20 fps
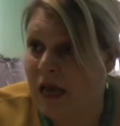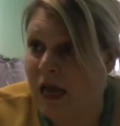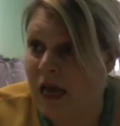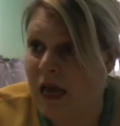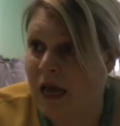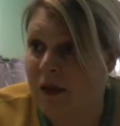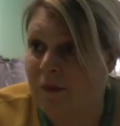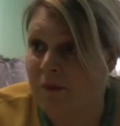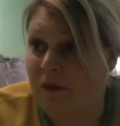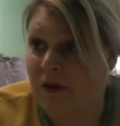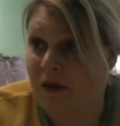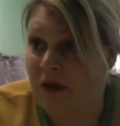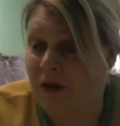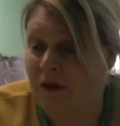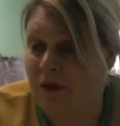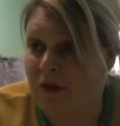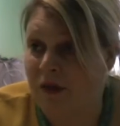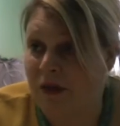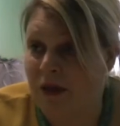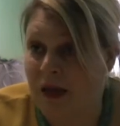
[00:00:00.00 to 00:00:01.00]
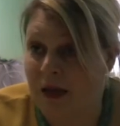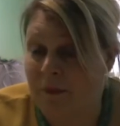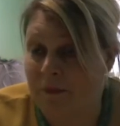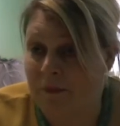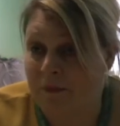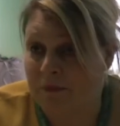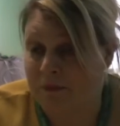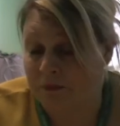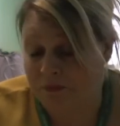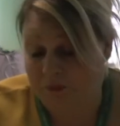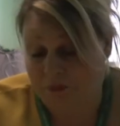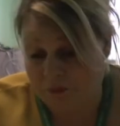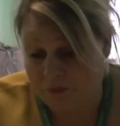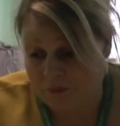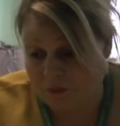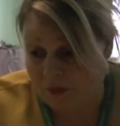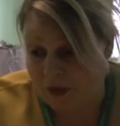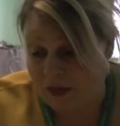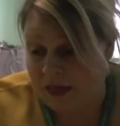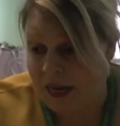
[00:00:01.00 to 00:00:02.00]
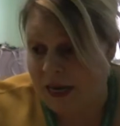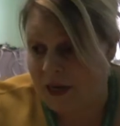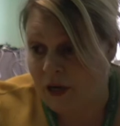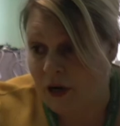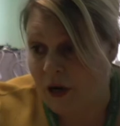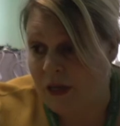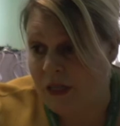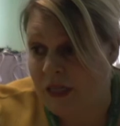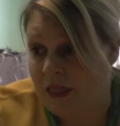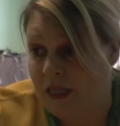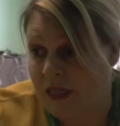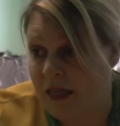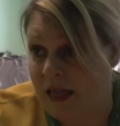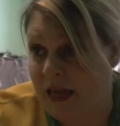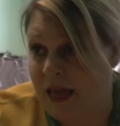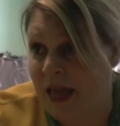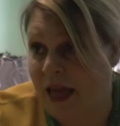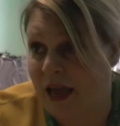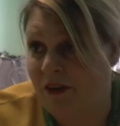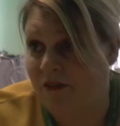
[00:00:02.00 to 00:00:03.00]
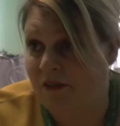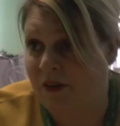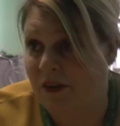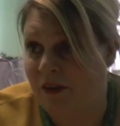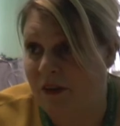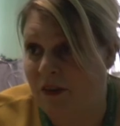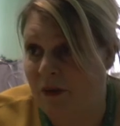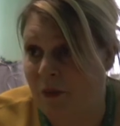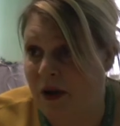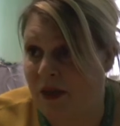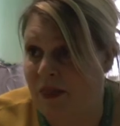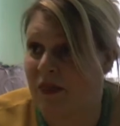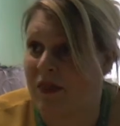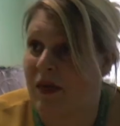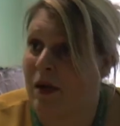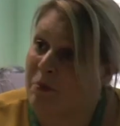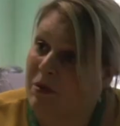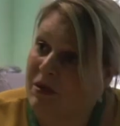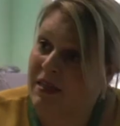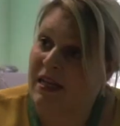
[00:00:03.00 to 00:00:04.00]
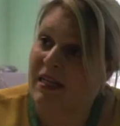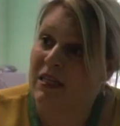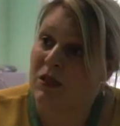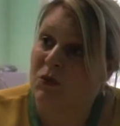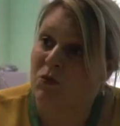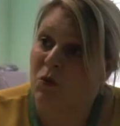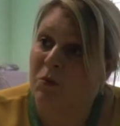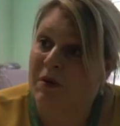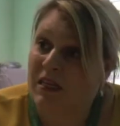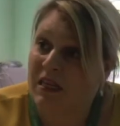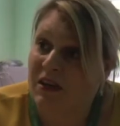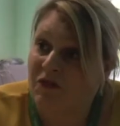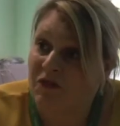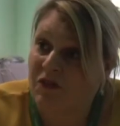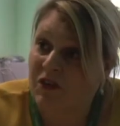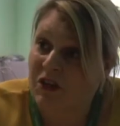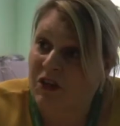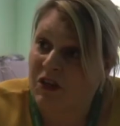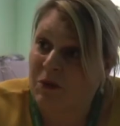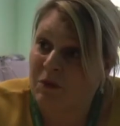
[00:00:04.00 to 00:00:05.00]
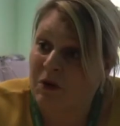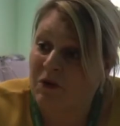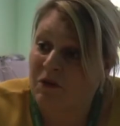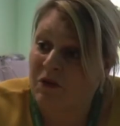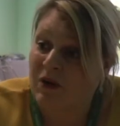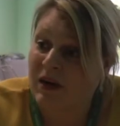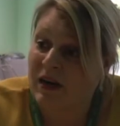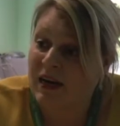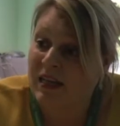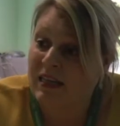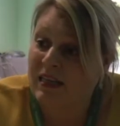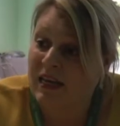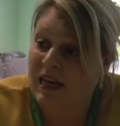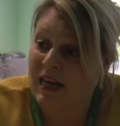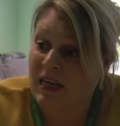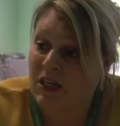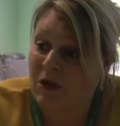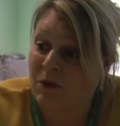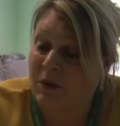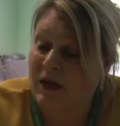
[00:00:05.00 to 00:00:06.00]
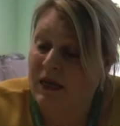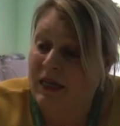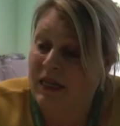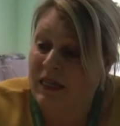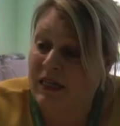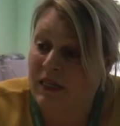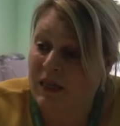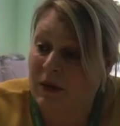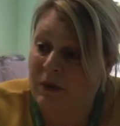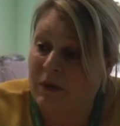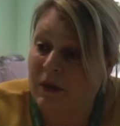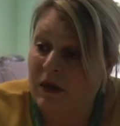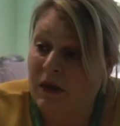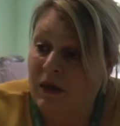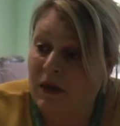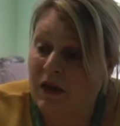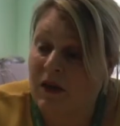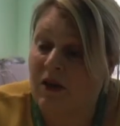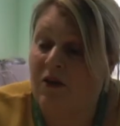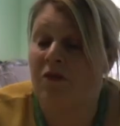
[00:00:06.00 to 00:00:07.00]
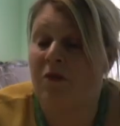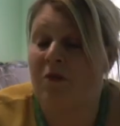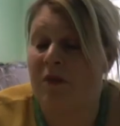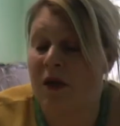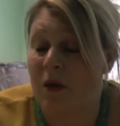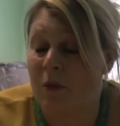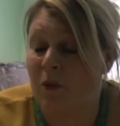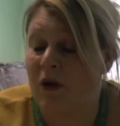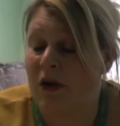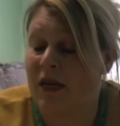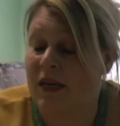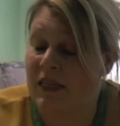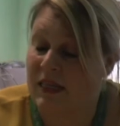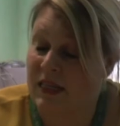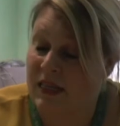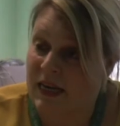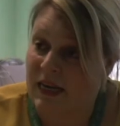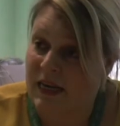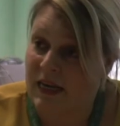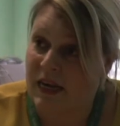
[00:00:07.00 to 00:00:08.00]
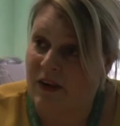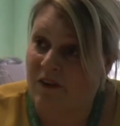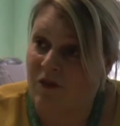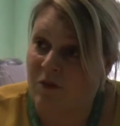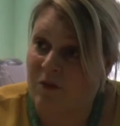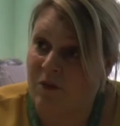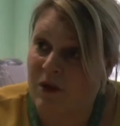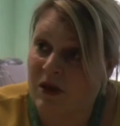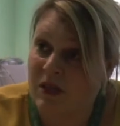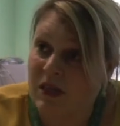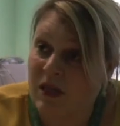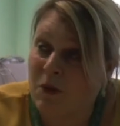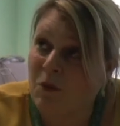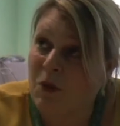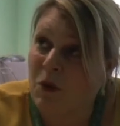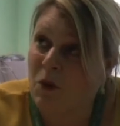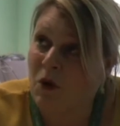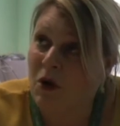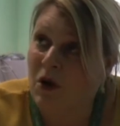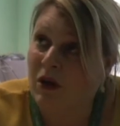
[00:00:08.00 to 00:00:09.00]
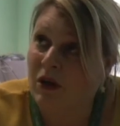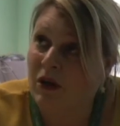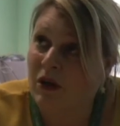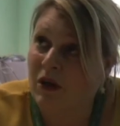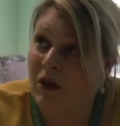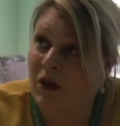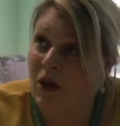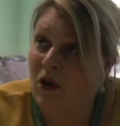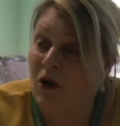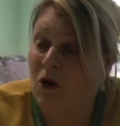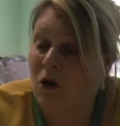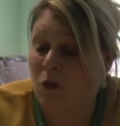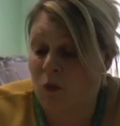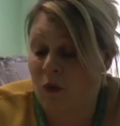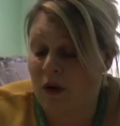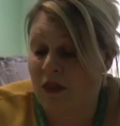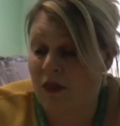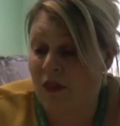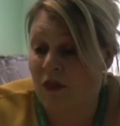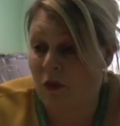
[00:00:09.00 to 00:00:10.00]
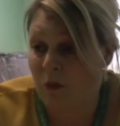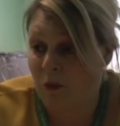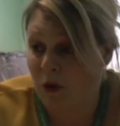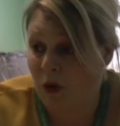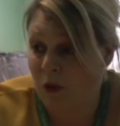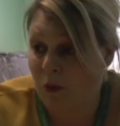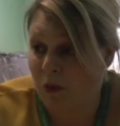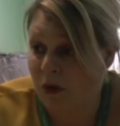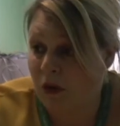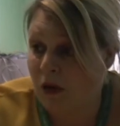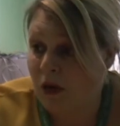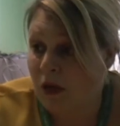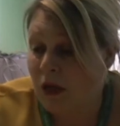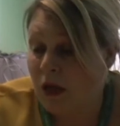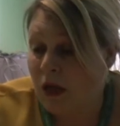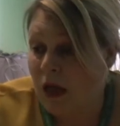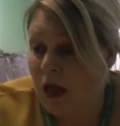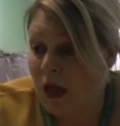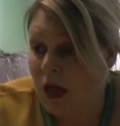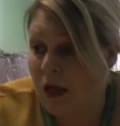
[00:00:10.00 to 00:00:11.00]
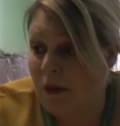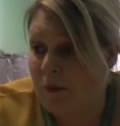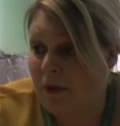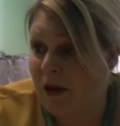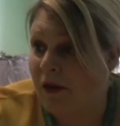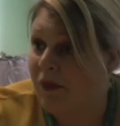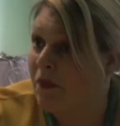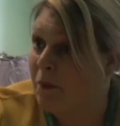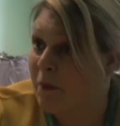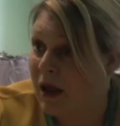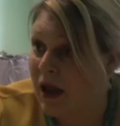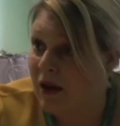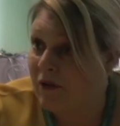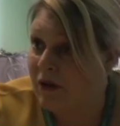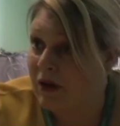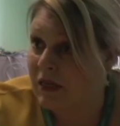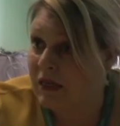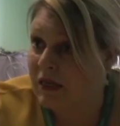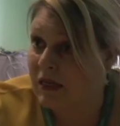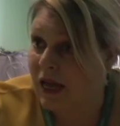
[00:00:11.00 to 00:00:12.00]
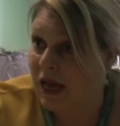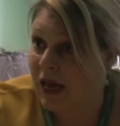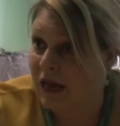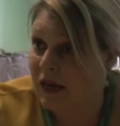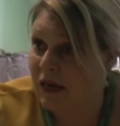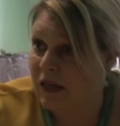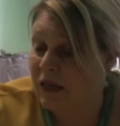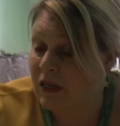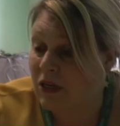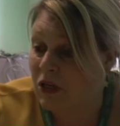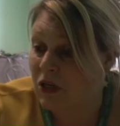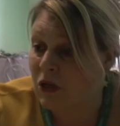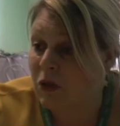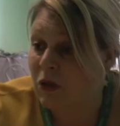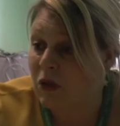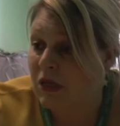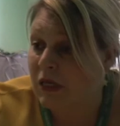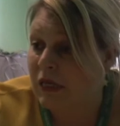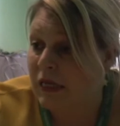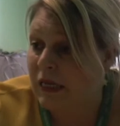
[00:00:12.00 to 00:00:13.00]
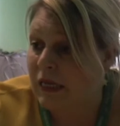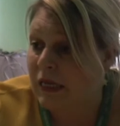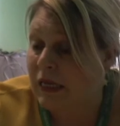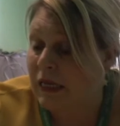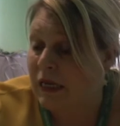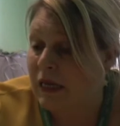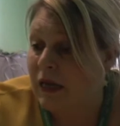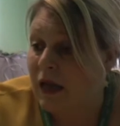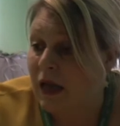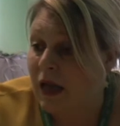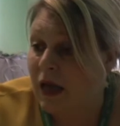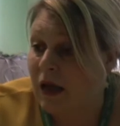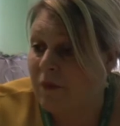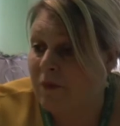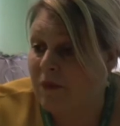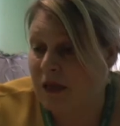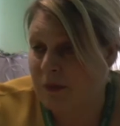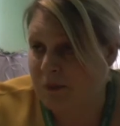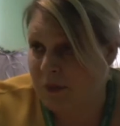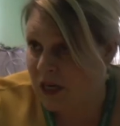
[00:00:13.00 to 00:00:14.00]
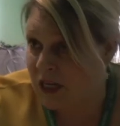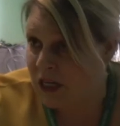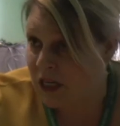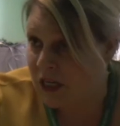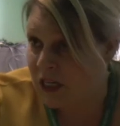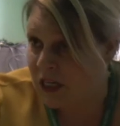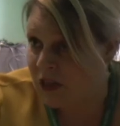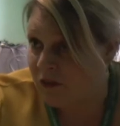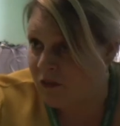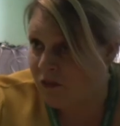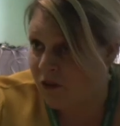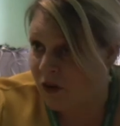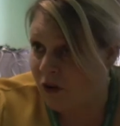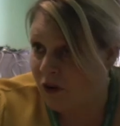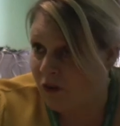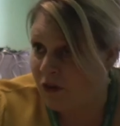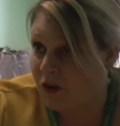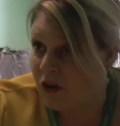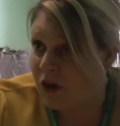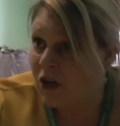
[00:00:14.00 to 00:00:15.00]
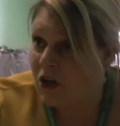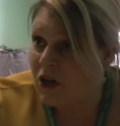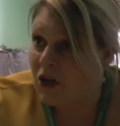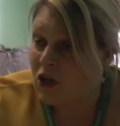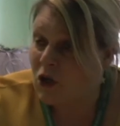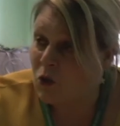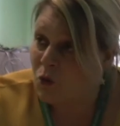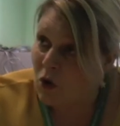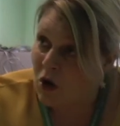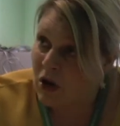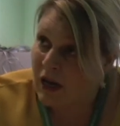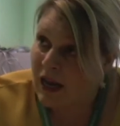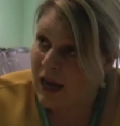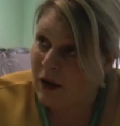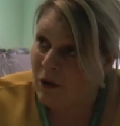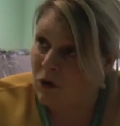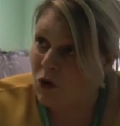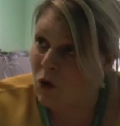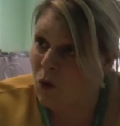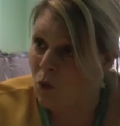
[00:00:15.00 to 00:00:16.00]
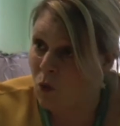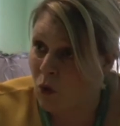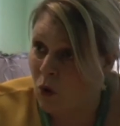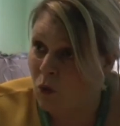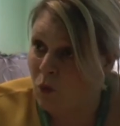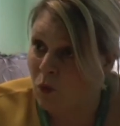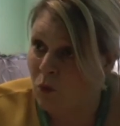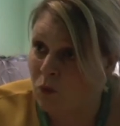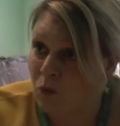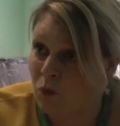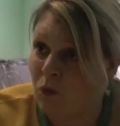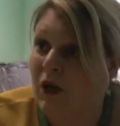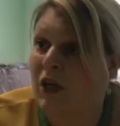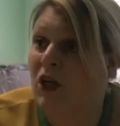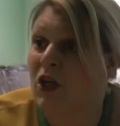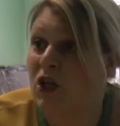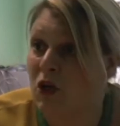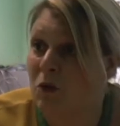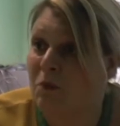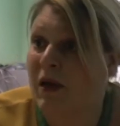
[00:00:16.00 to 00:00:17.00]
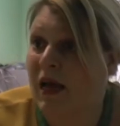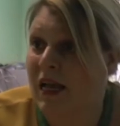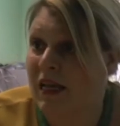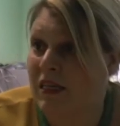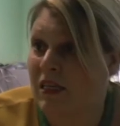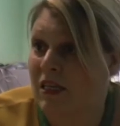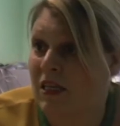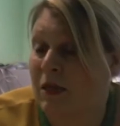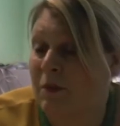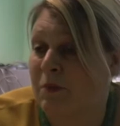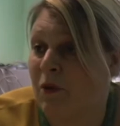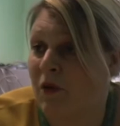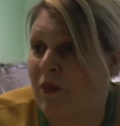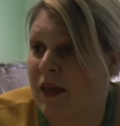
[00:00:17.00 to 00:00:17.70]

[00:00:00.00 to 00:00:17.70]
The diagnosis that they have and the way that that presents will be different, and we realise that actually we need to learn from them what it is that they need from us, and we work along with the pupil and the parent and usually the specialist involved to work out what we can do best to support that